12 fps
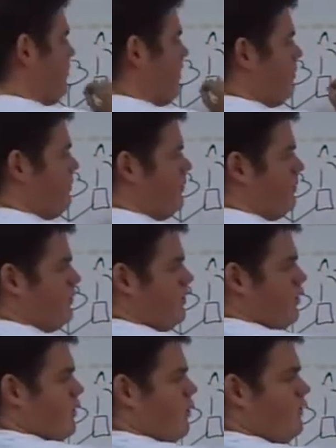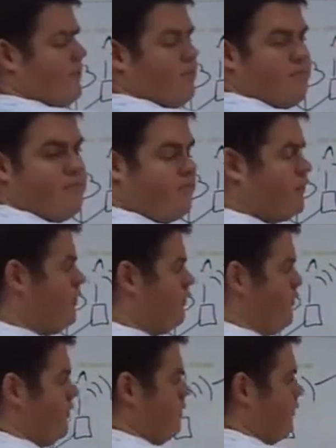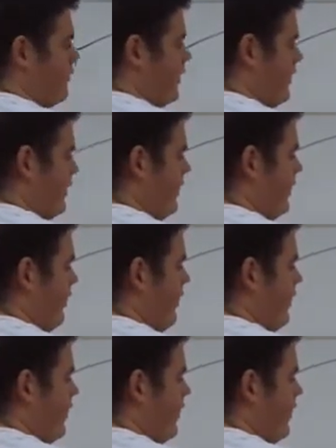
might be able to go from user to user like here.